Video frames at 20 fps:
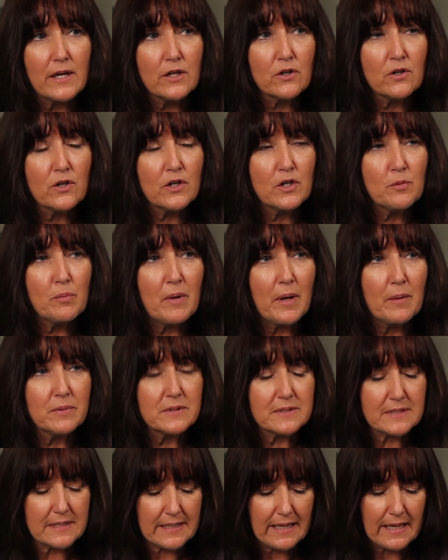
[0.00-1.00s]
you're going to be
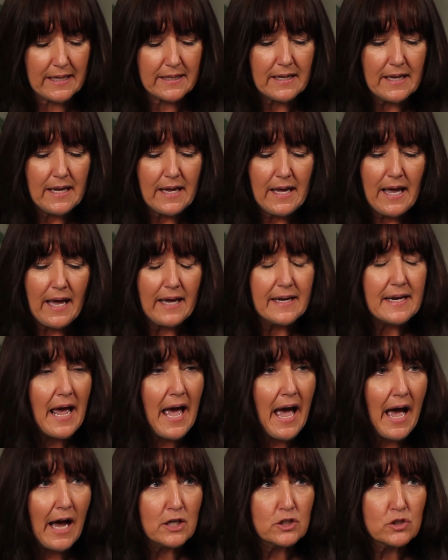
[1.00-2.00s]
able to get an
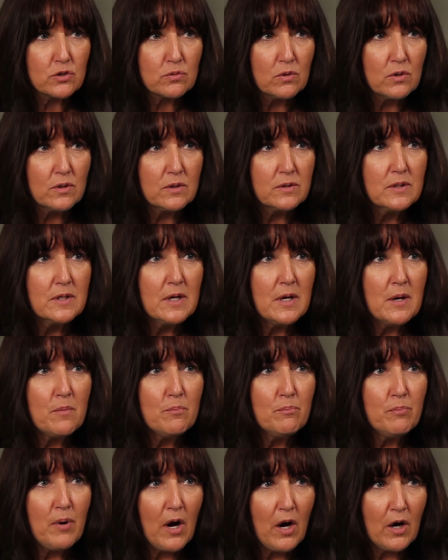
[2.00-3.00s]
actual
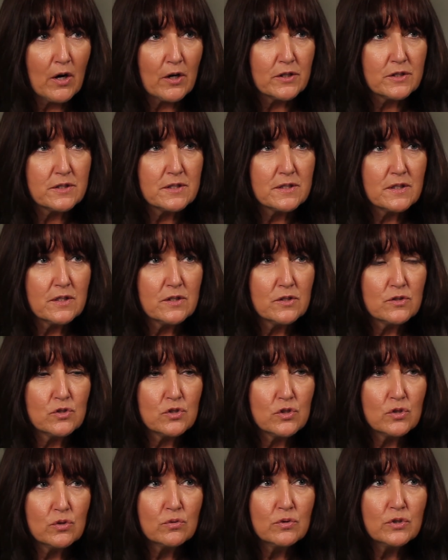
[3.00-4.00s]
part
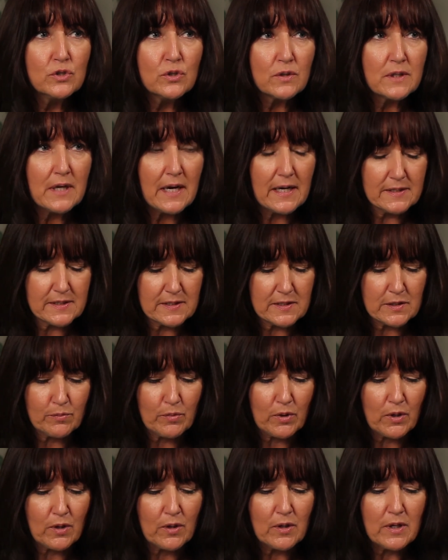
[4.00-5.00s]
to your
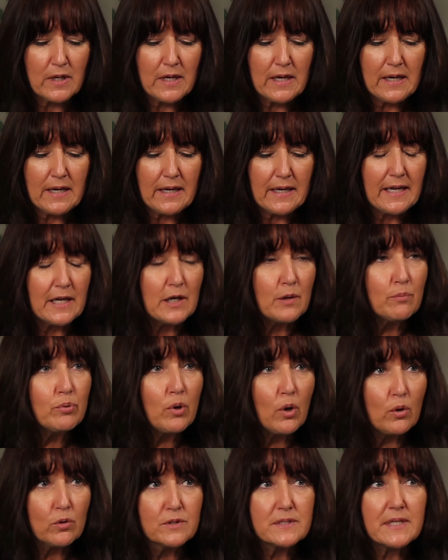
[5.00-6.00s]
customer in a
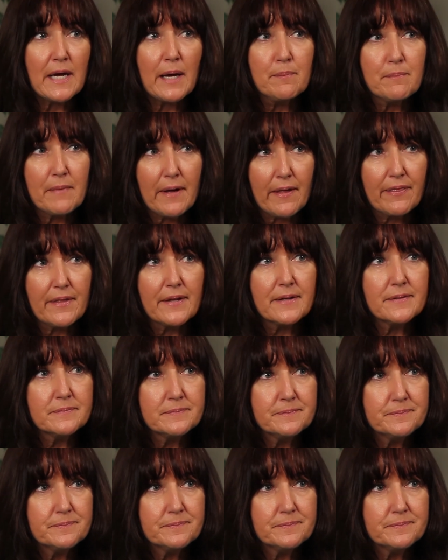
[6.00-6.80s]
prototype method.